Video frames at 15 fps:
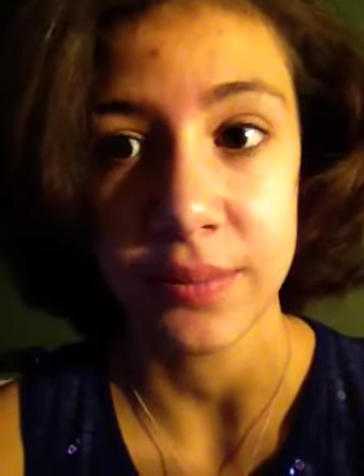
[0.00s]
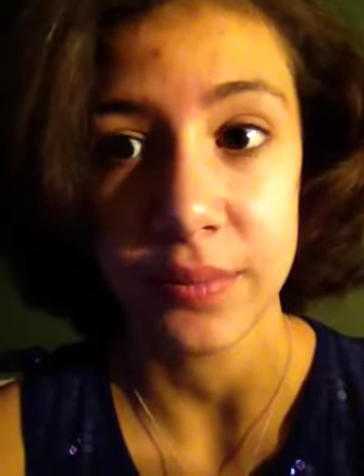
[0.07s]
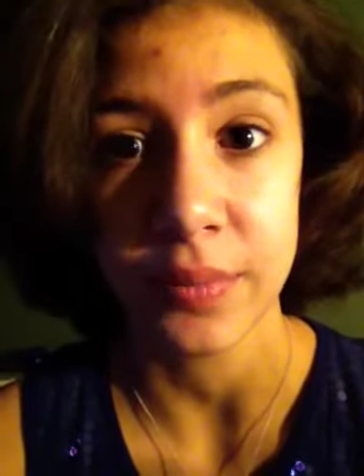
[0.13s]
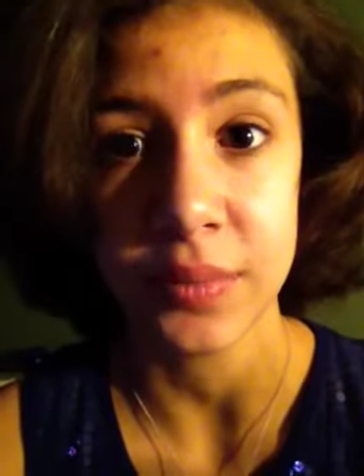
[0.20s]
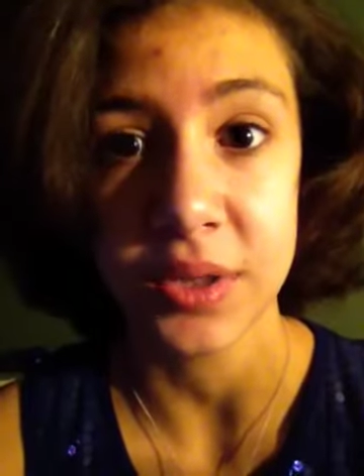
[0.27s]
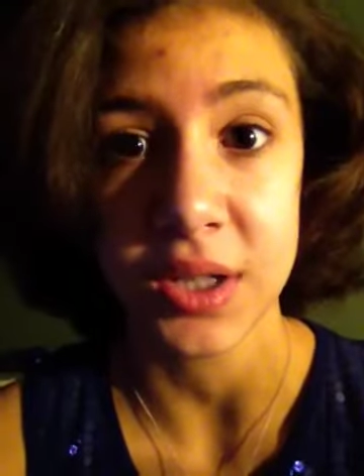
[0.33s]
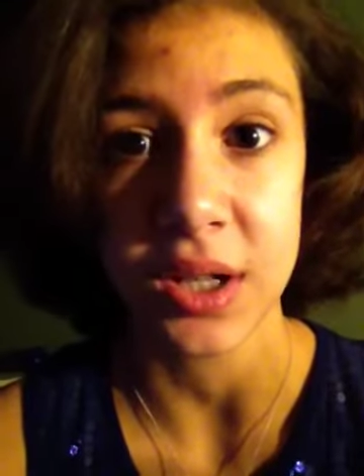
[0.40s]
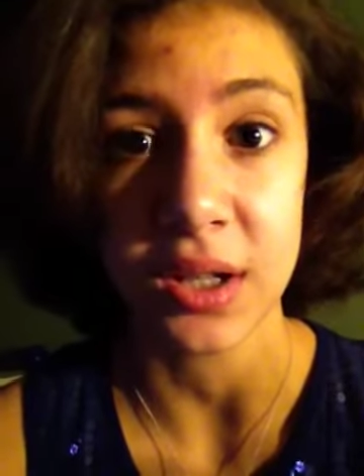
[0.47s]

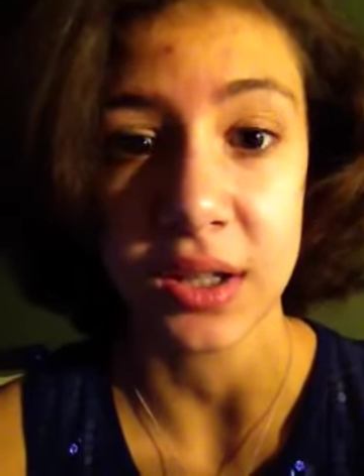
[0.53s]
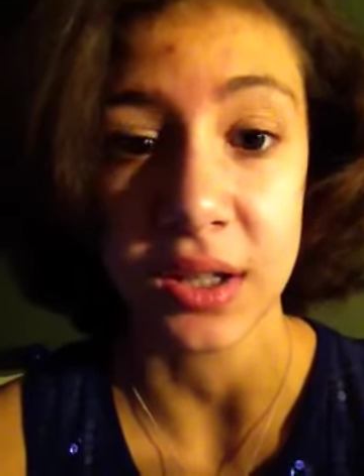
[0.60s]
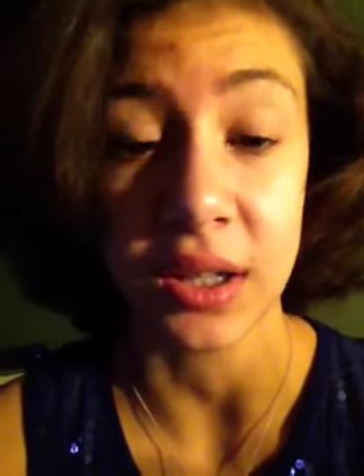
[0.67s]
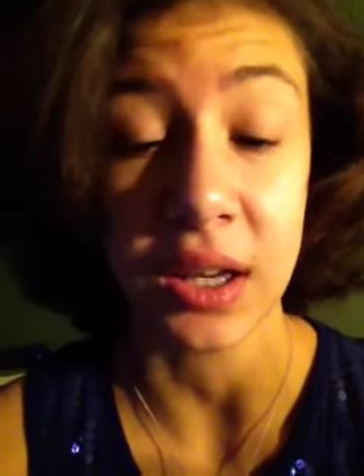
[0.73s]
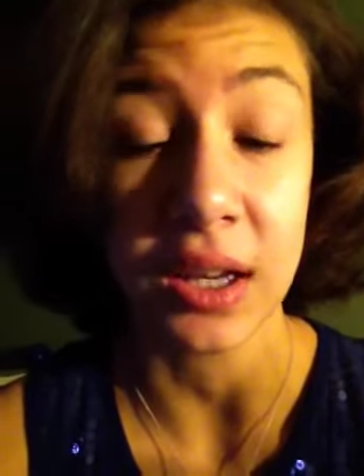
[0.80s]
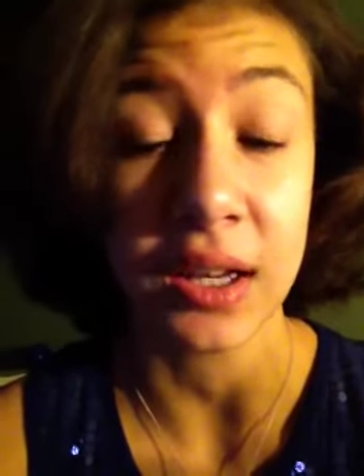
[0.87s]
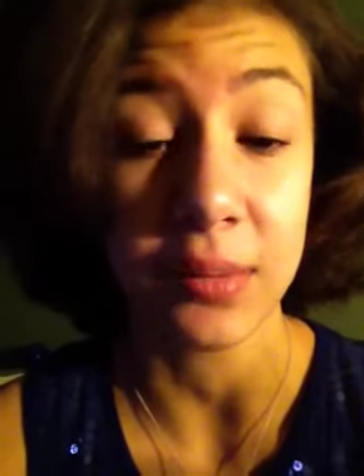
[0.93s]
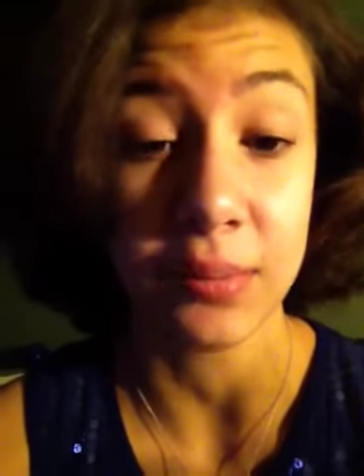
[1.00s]
I'm stalling.
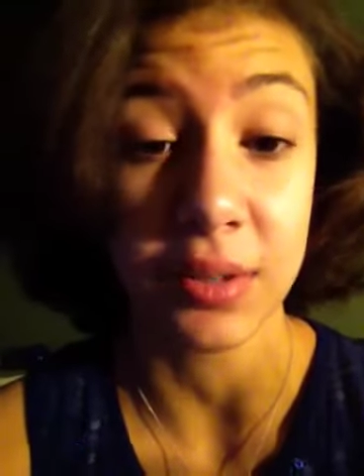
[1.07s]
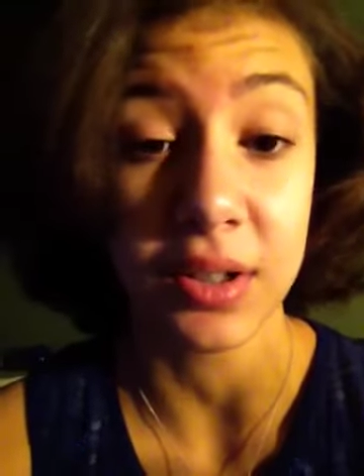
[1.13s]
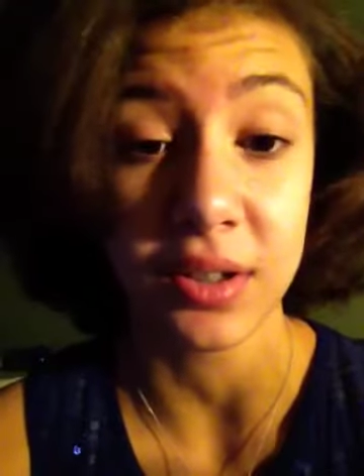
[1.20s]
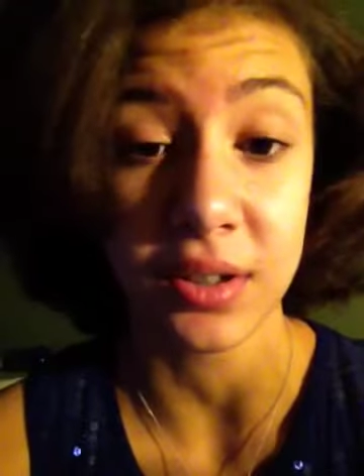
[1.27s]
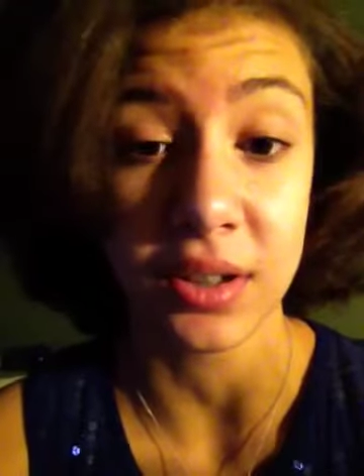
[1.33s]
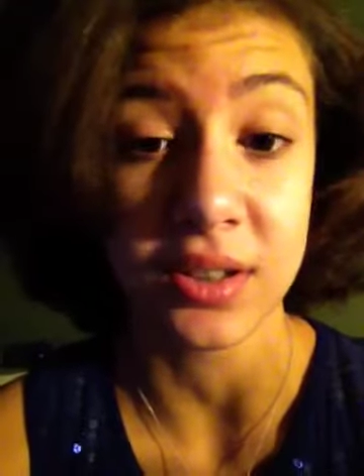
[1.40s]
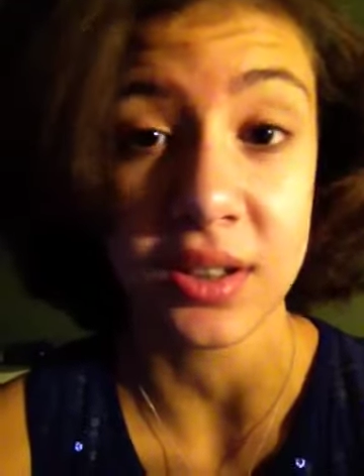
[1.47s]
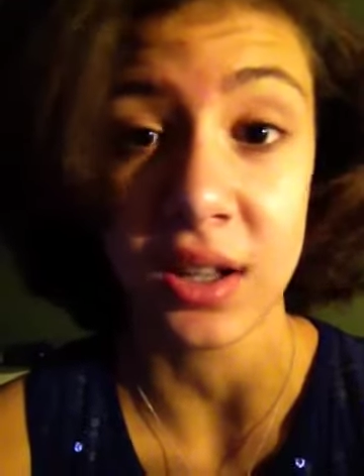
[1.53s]
I am
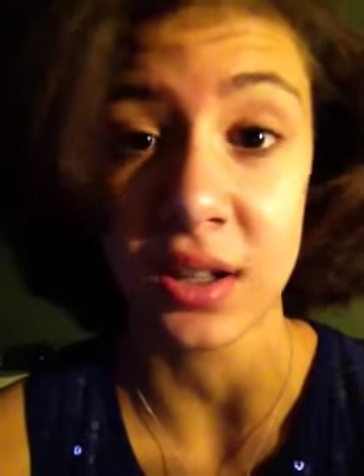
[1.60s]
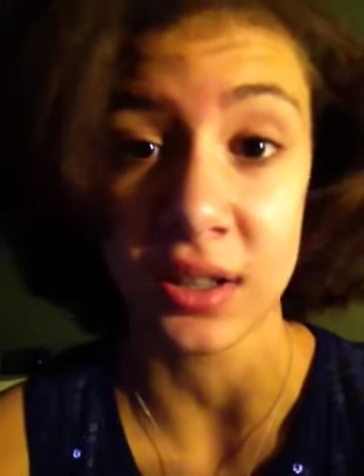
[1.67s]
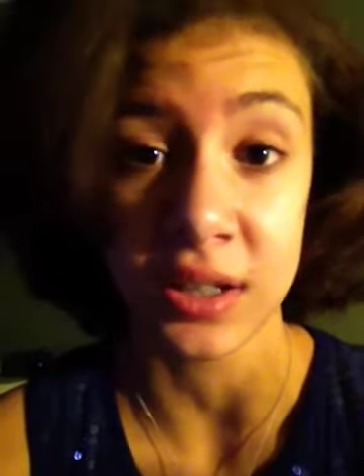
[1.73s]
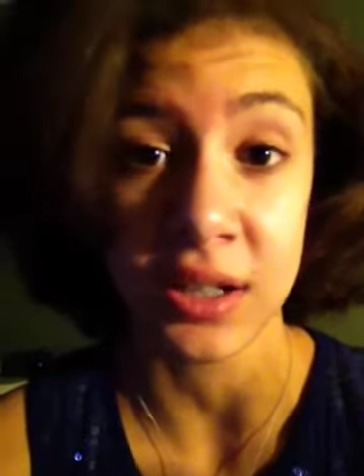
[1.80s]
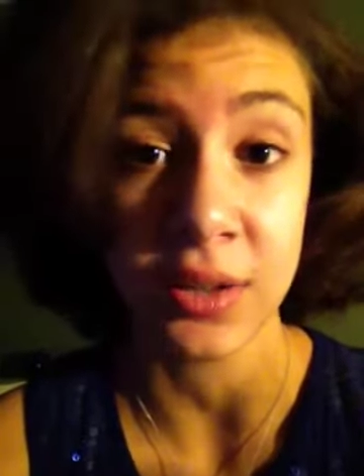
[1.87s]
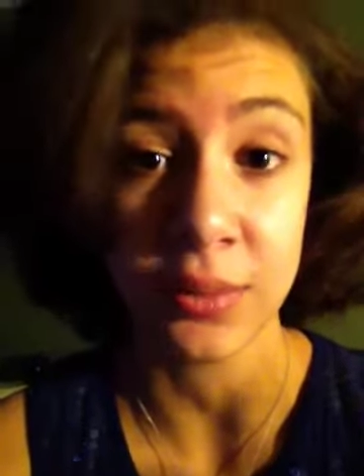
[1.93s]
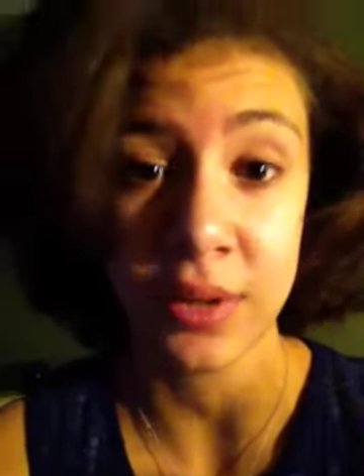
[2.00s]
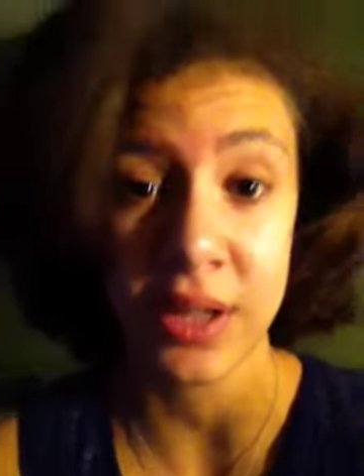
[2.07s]
literally stalling. I
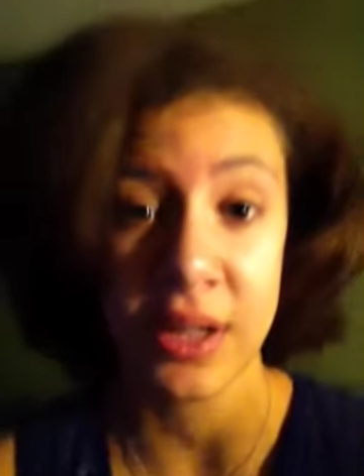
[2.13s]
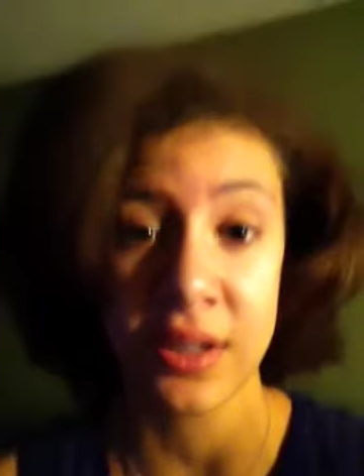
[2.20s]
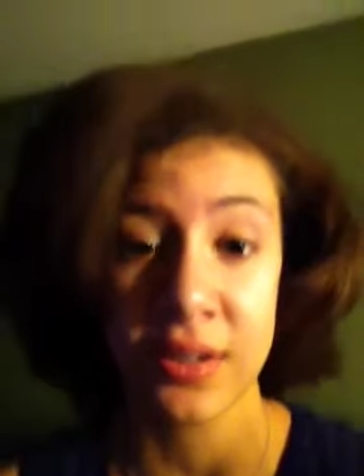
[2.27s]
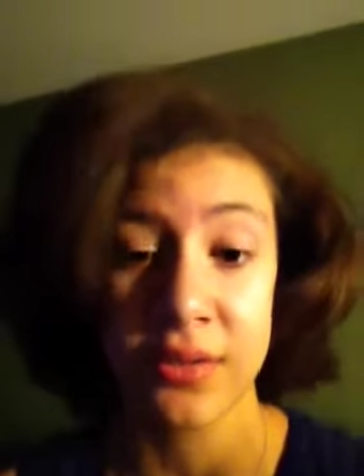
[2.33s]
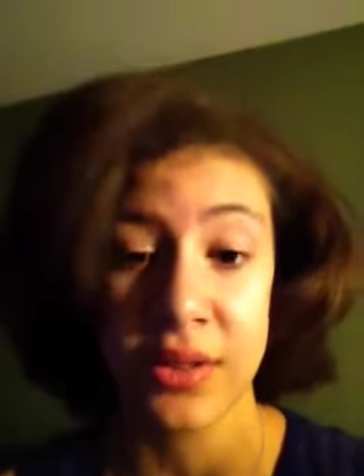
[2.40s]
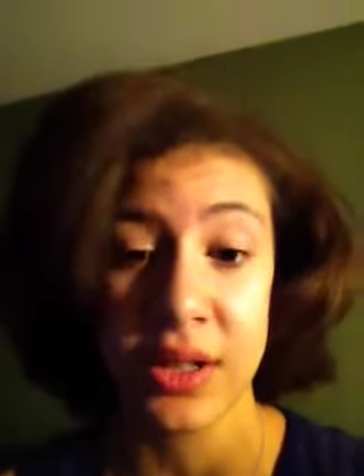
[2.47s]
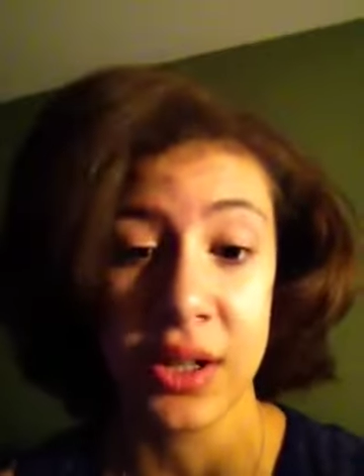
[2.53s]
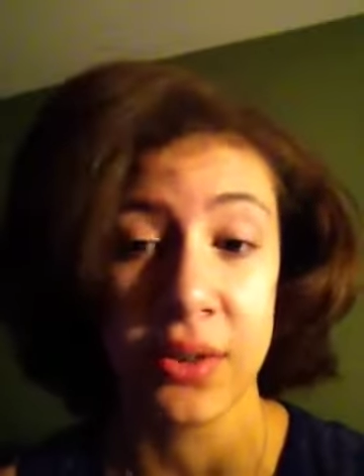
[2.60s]
don't want to end the
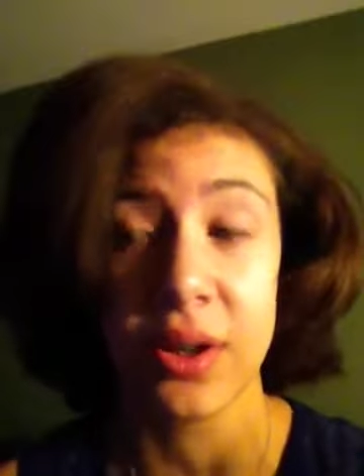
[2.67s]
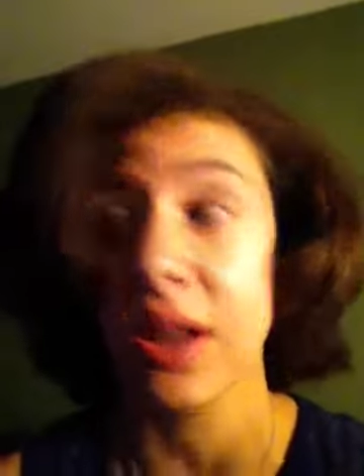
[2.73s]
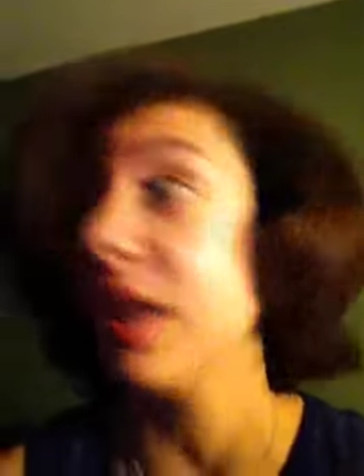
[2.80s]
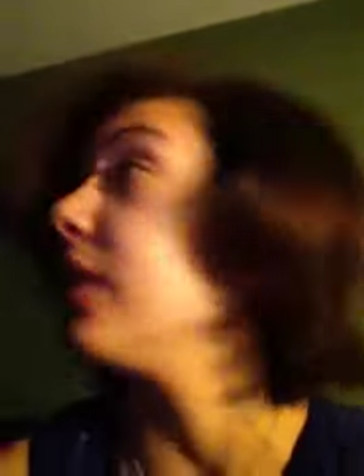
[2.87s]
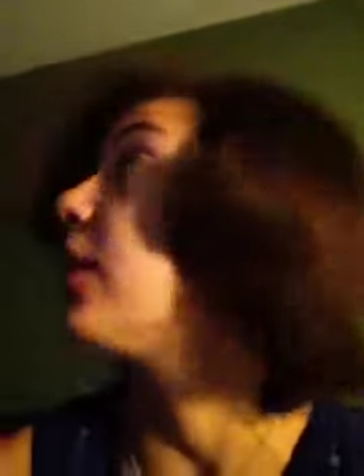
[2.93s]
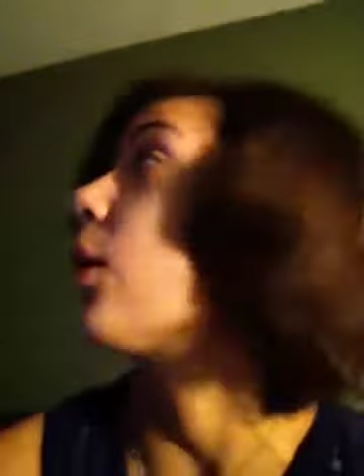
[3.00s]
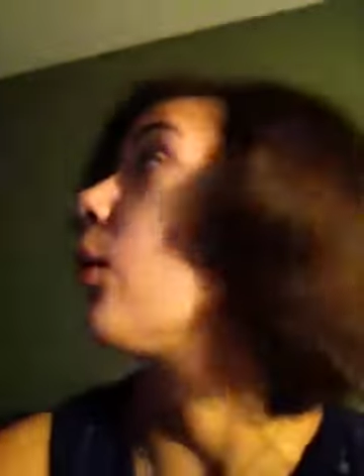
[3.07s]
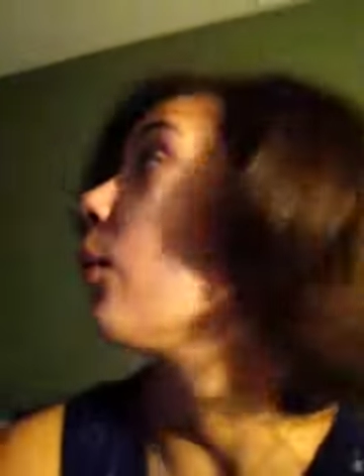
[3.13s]
video, and I
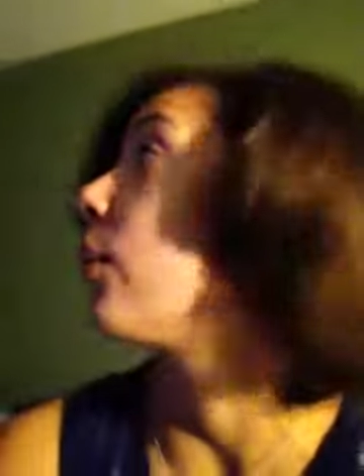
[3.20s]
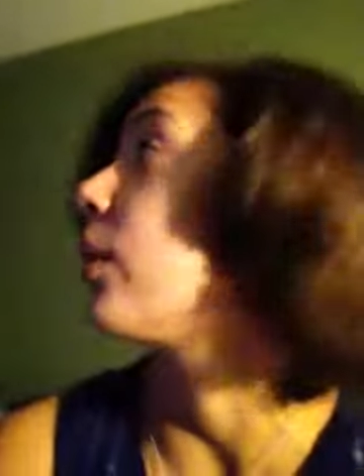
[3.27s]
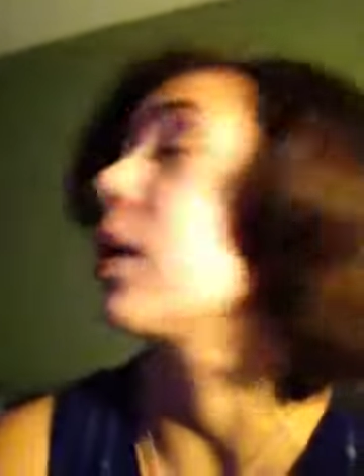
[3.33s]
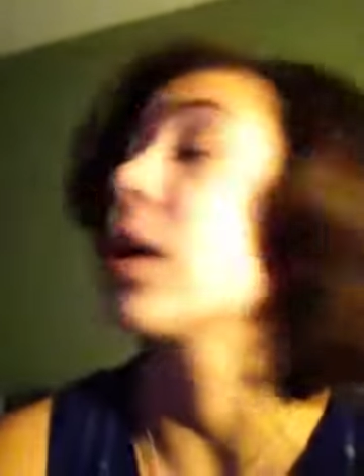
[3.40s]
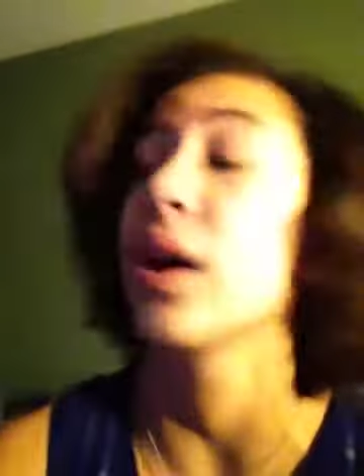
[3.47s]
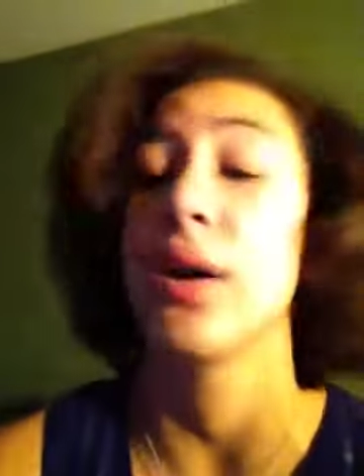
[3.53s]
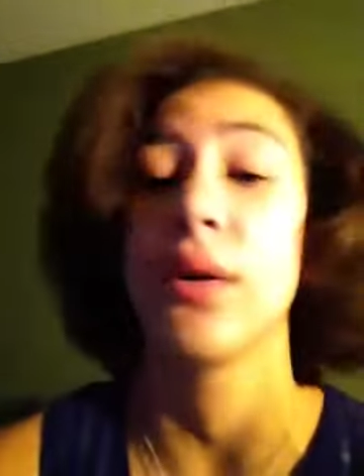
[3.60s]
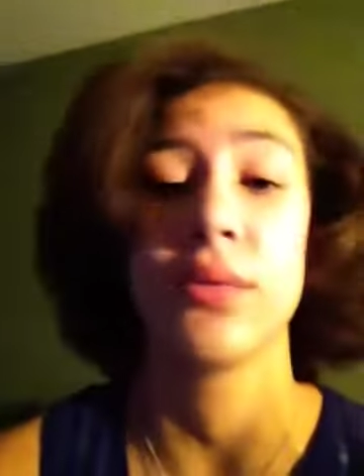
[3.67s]
don't want
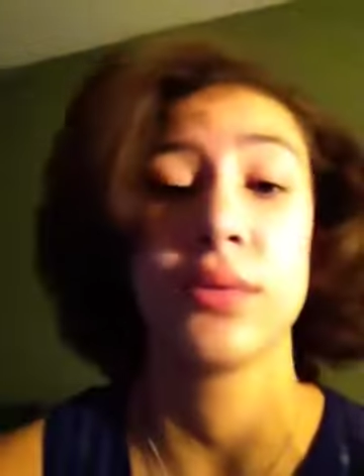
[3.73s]
to go.